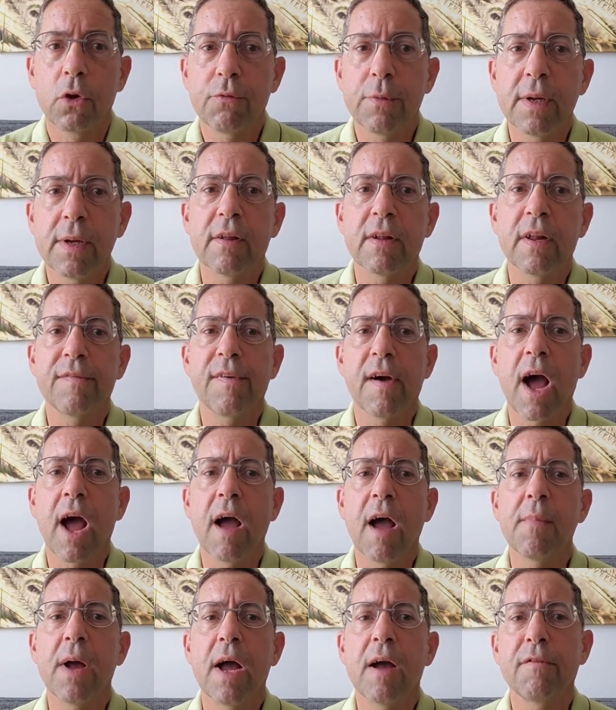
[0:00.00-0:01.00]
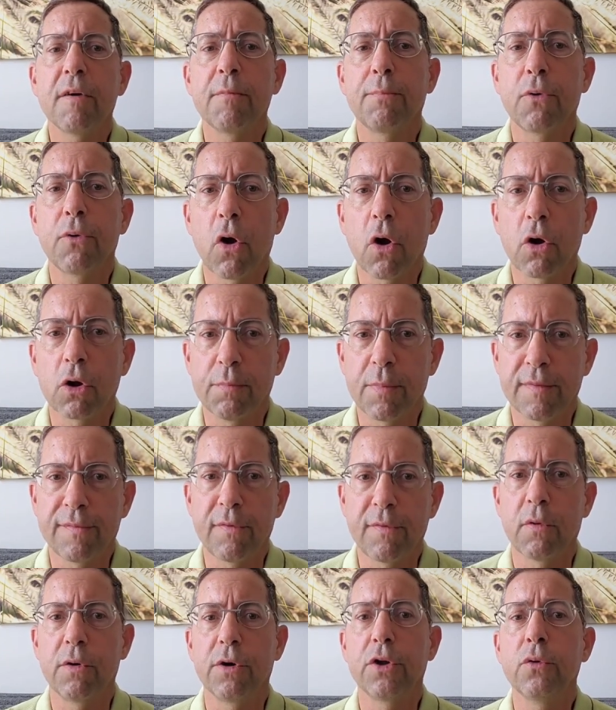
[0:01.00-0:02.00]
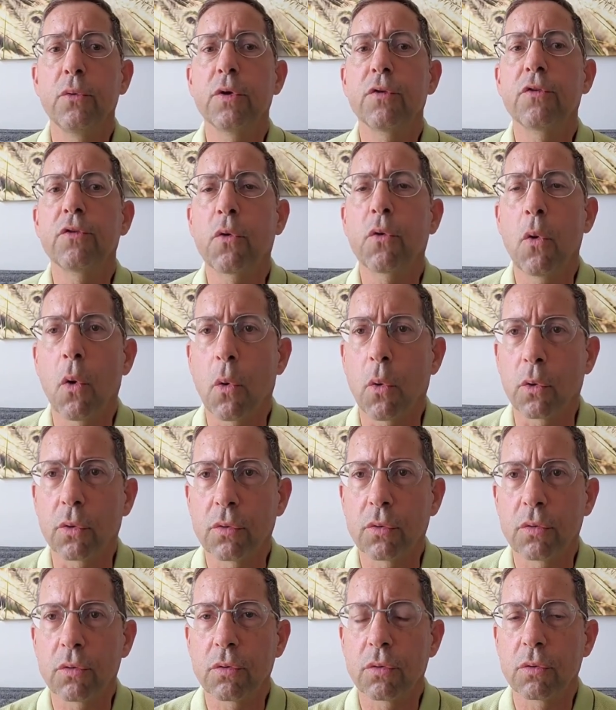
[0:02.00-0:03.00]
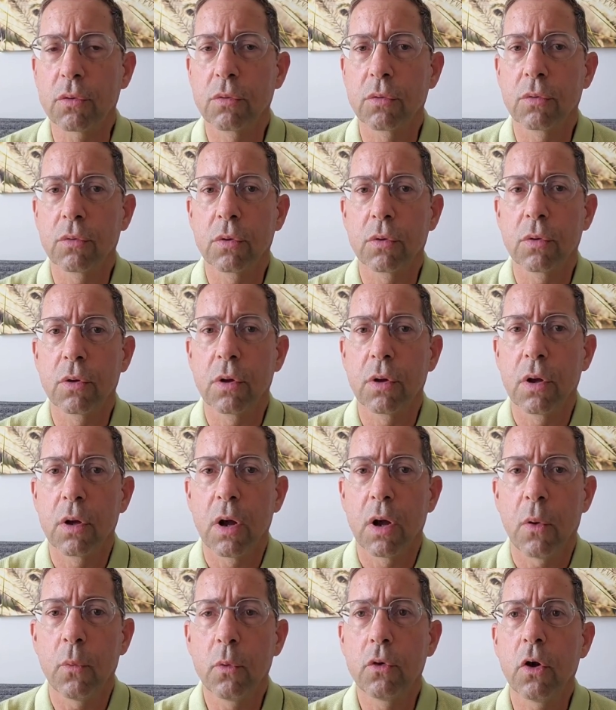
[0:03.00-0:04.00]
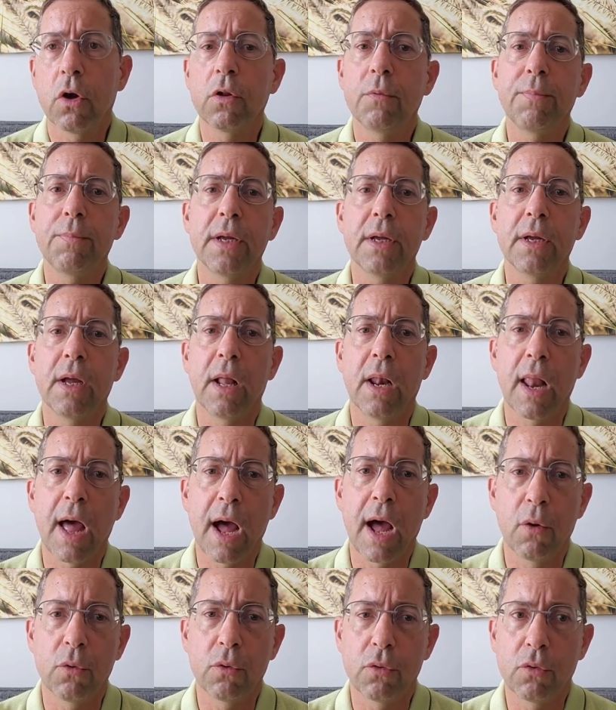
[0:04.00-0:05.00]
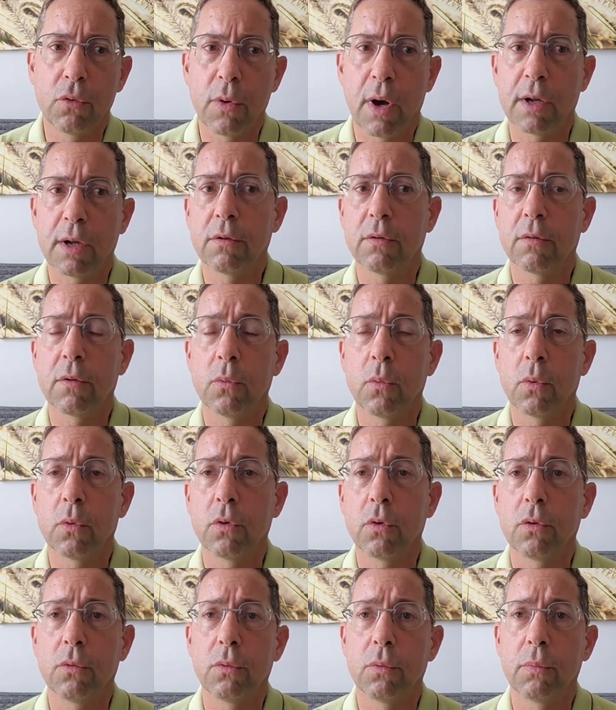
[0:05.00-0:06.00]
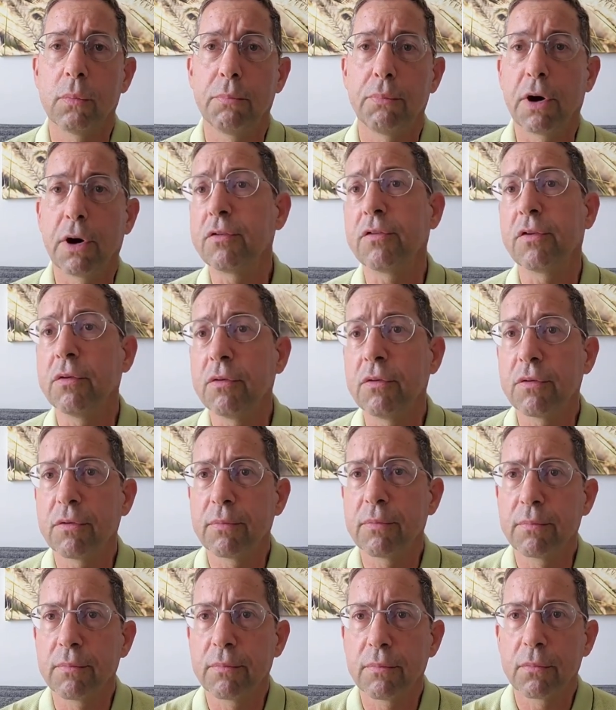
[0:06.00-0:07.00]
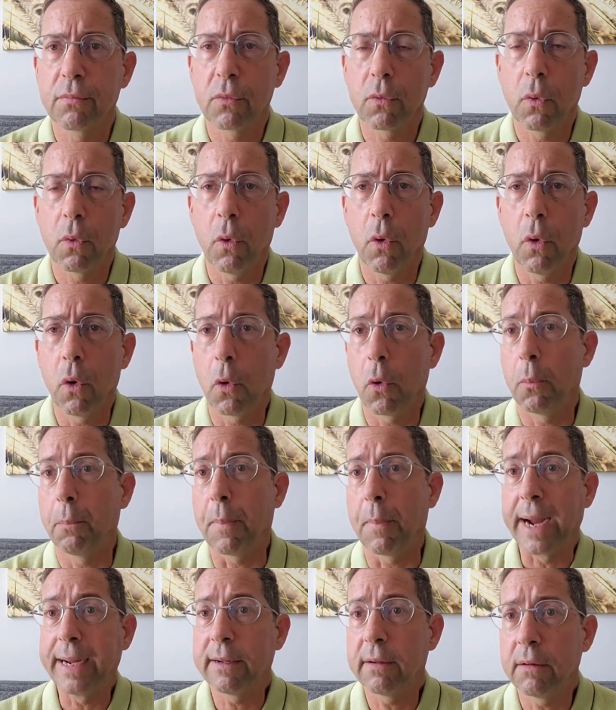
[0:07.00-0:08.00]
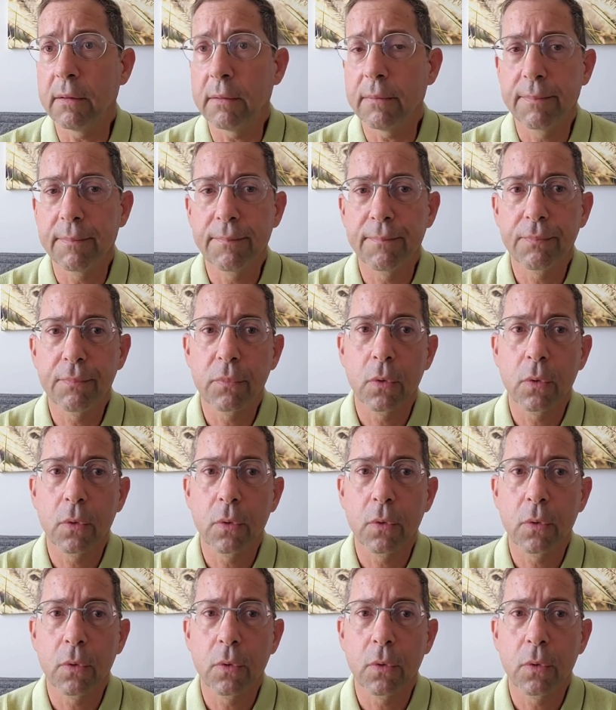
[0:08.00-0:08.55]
Which means that if I'm ever brought before a US court, I would not be allowed to utter the word Brussels or Biden.